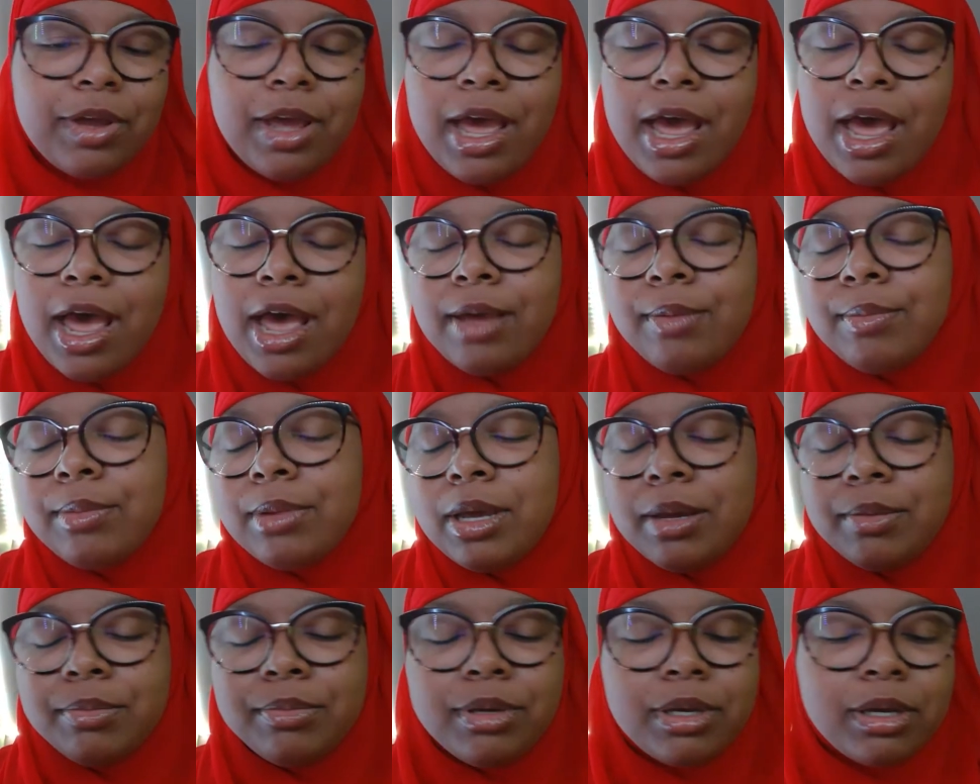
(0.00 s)
I'm
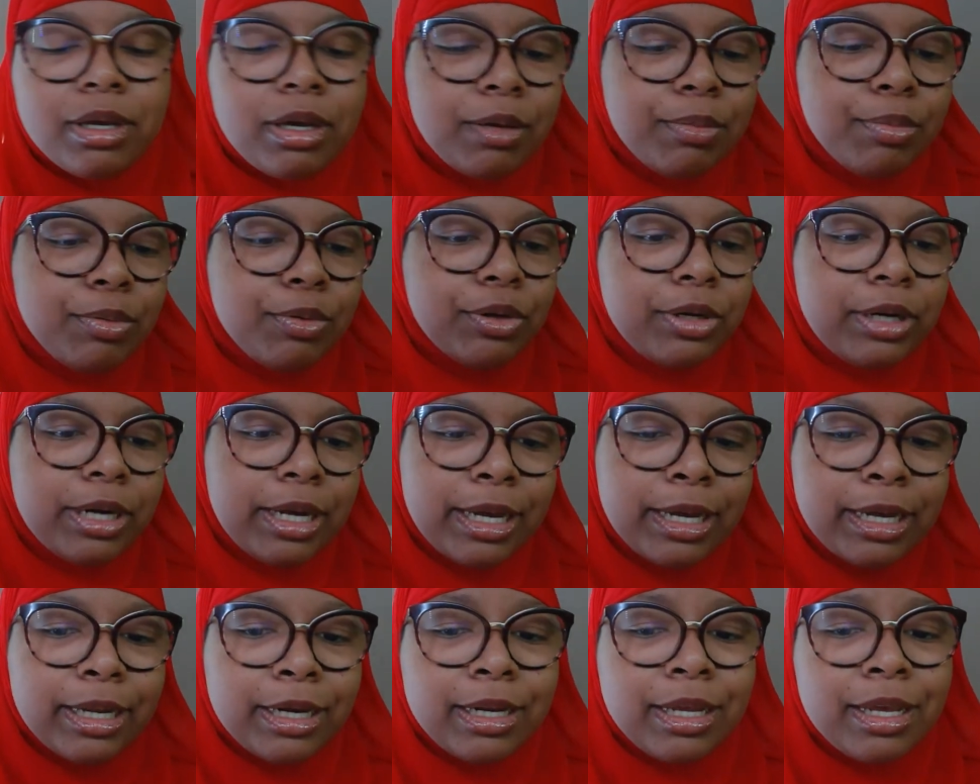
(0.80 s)
not big up on
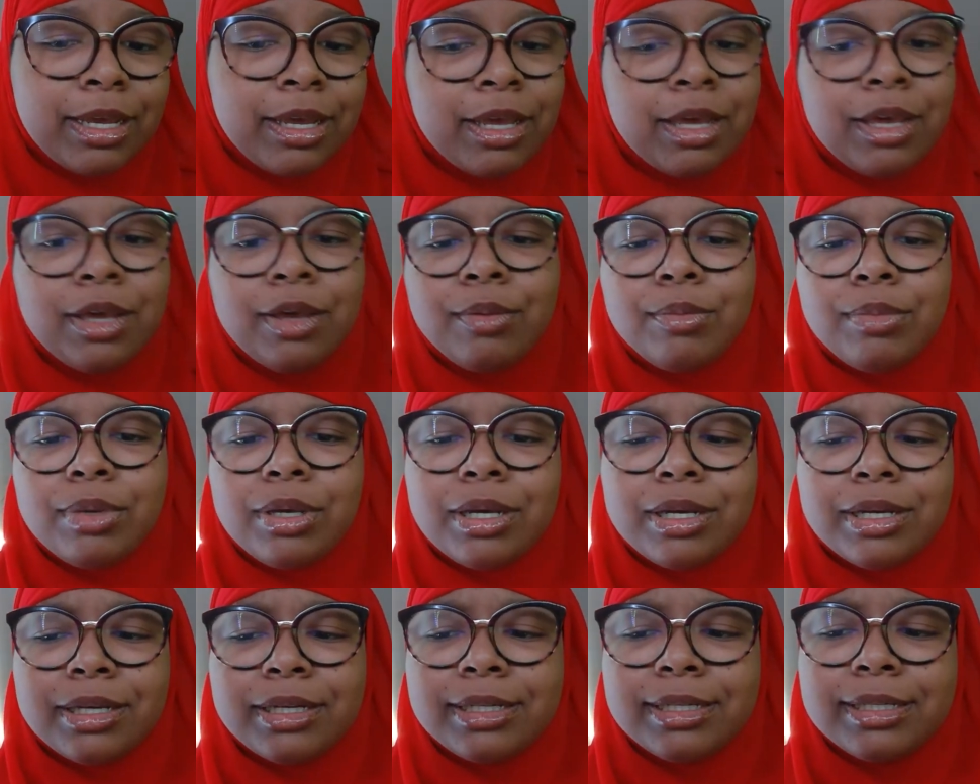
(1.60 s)
that
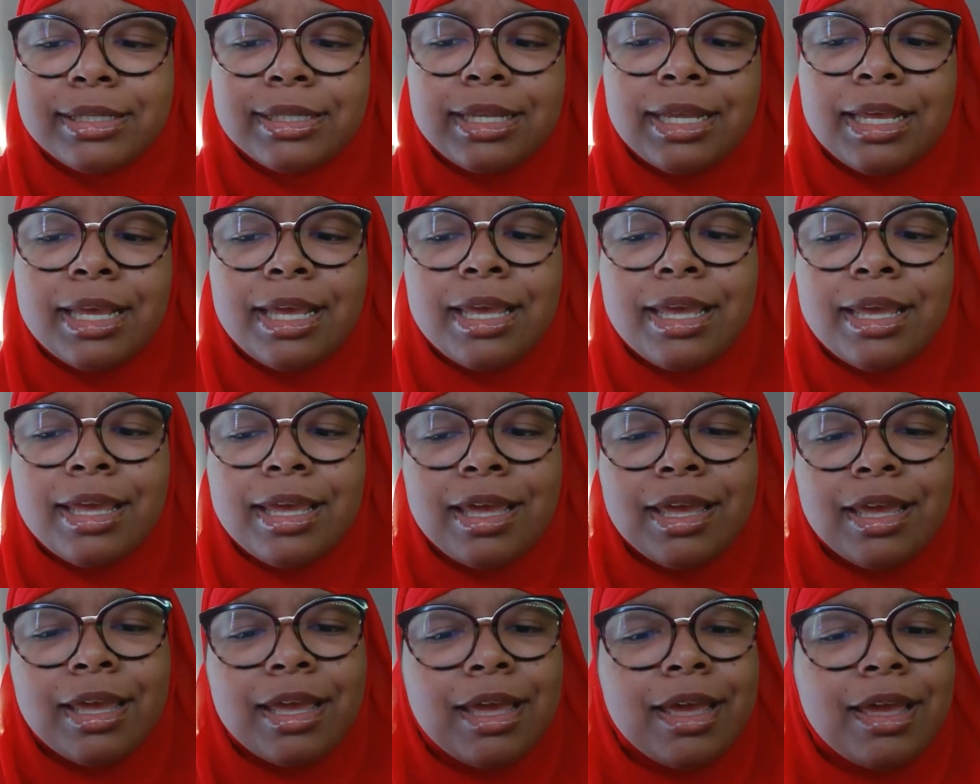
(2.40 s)
because
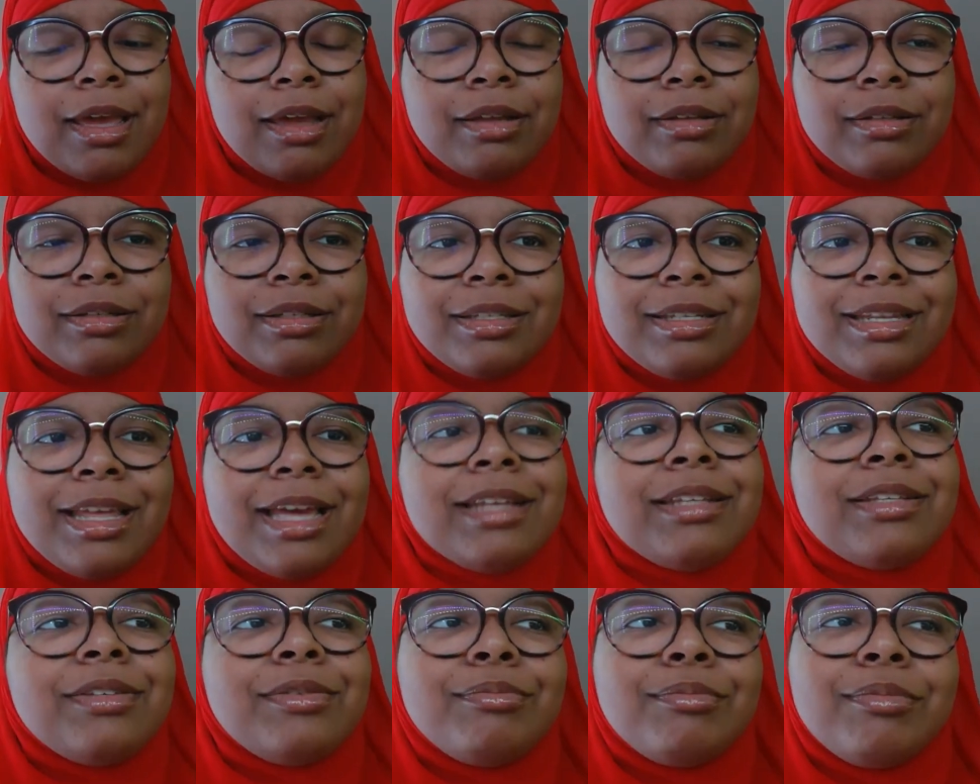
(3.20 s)

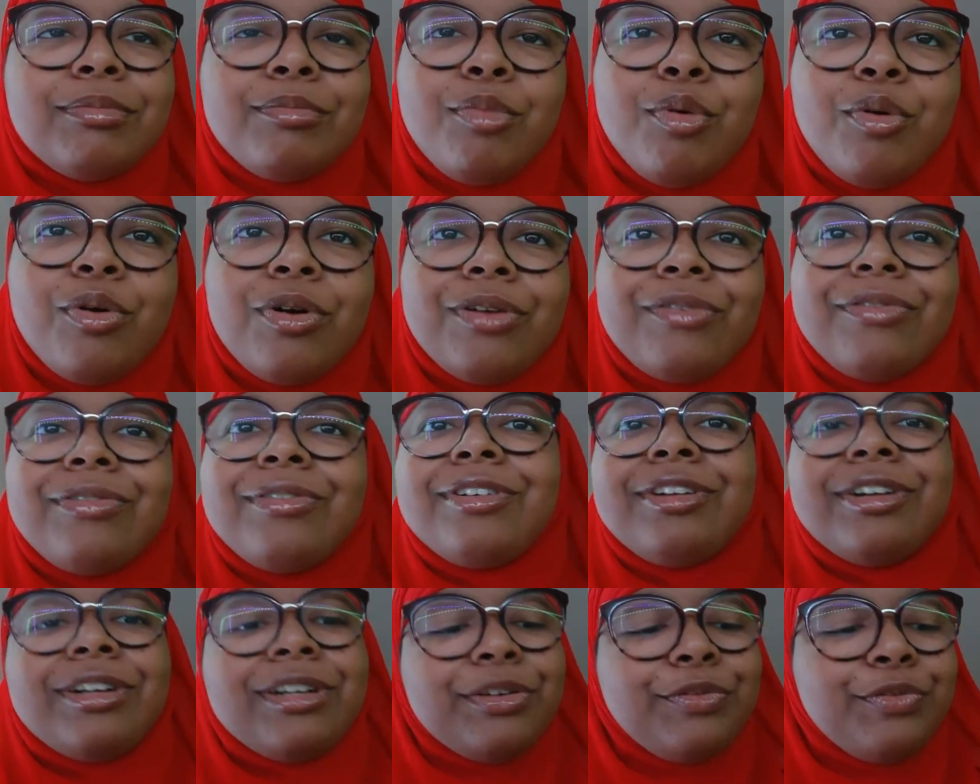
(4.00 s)
that's more
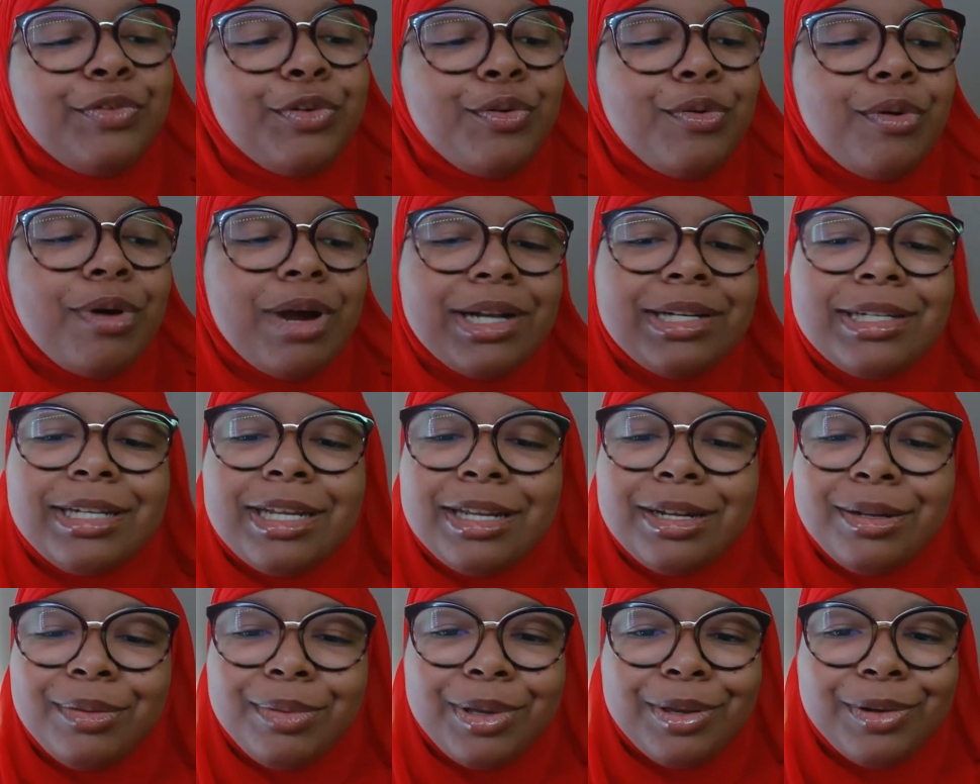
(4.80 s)
for if you watch
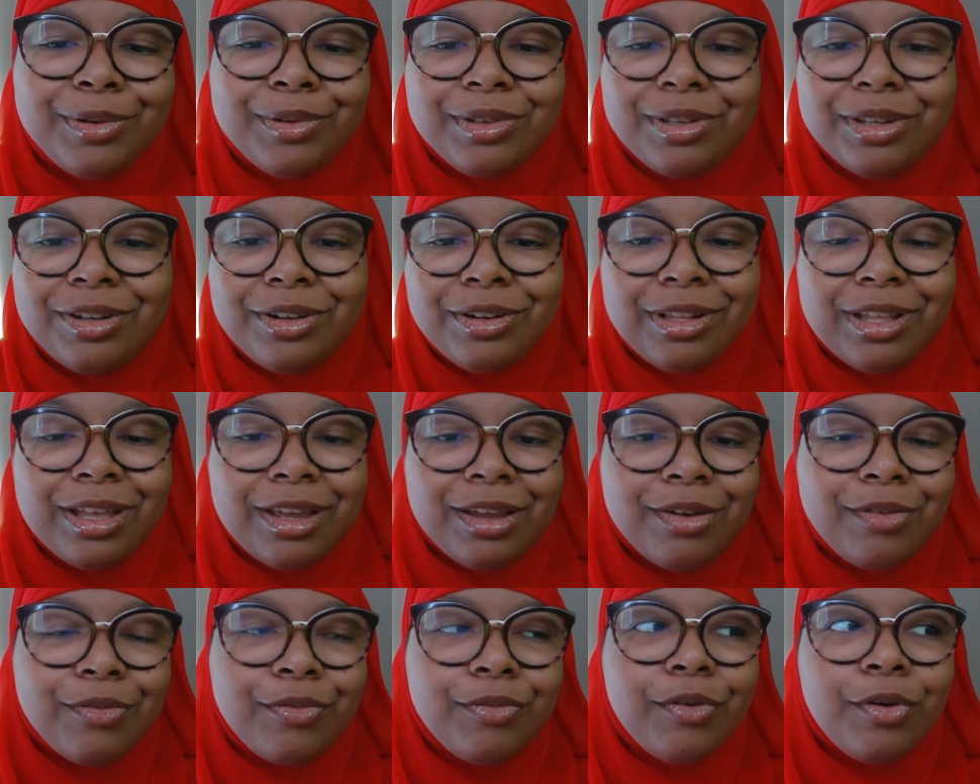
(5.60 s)
anime on your
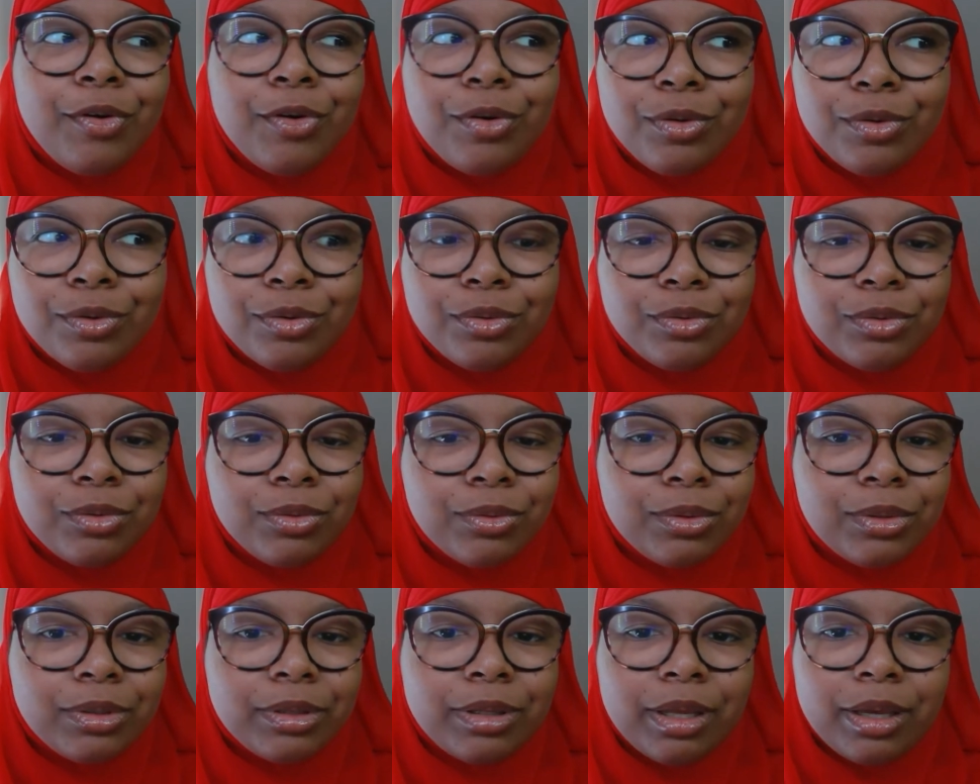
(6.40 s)
like phone
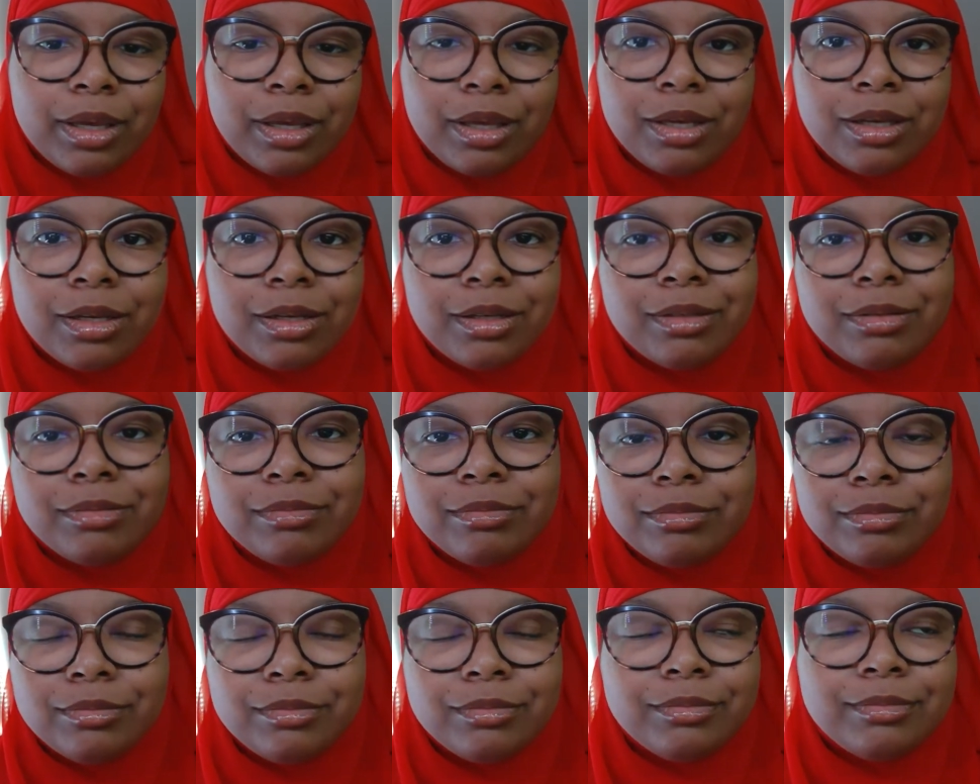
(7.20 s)
or like
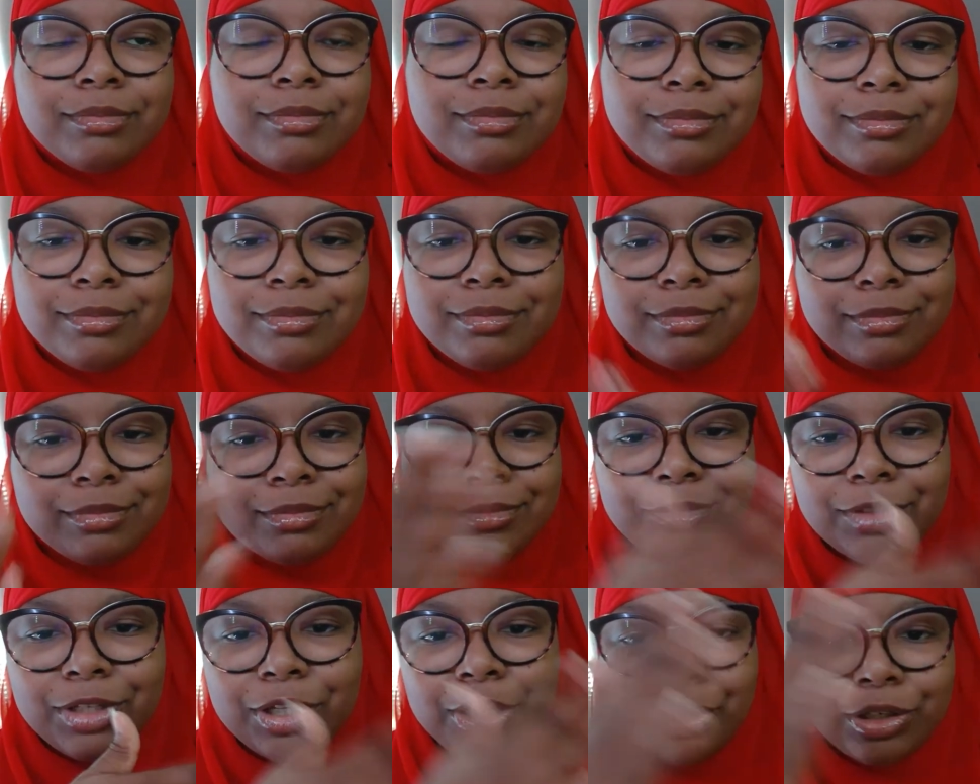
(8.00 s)

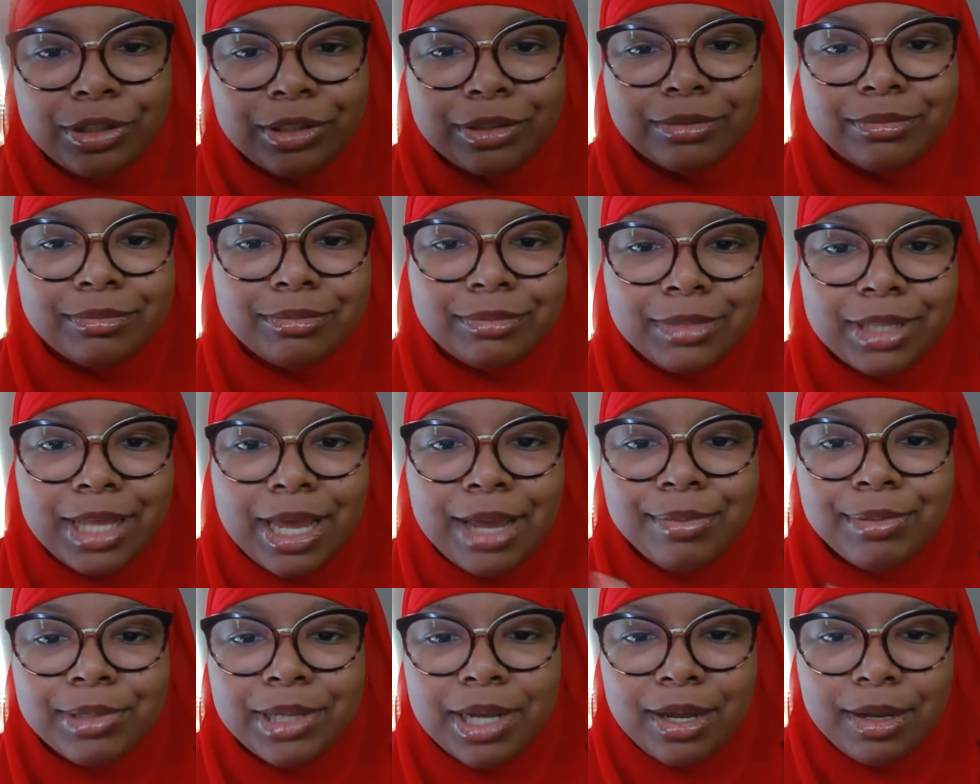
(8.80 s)
your
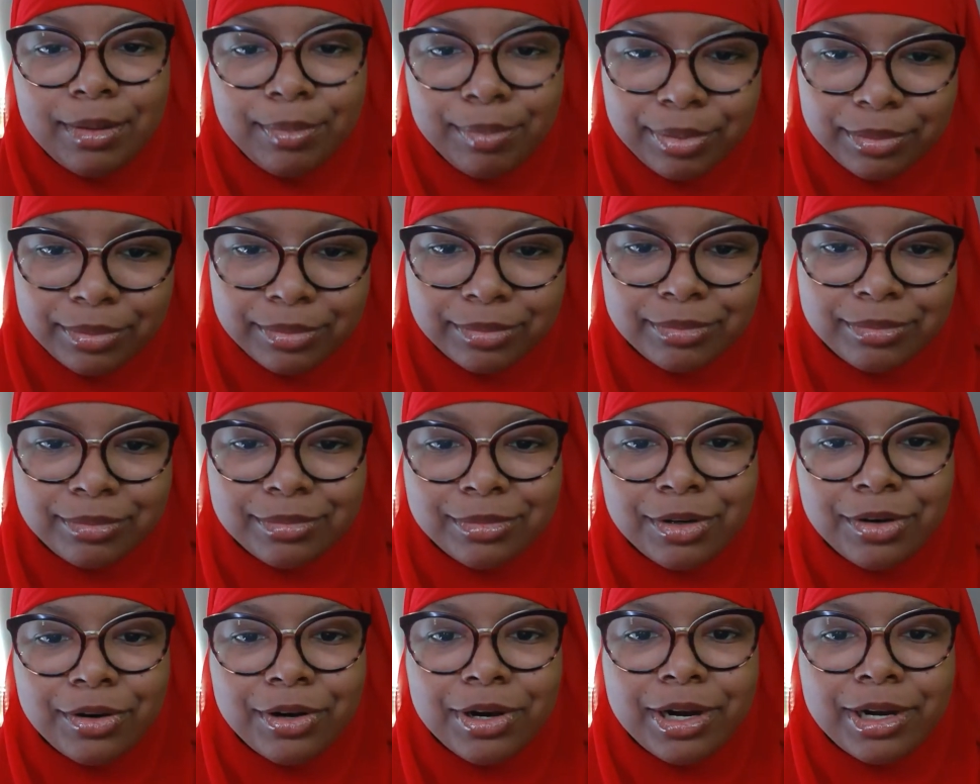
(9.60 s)
laptop,
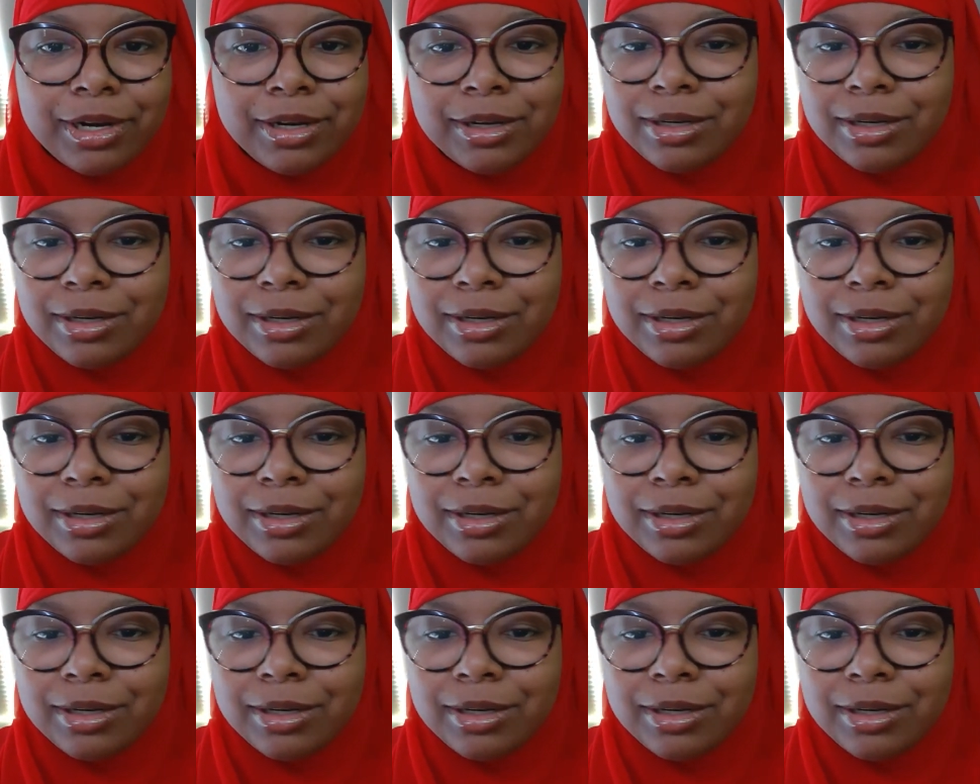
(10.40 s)
all right,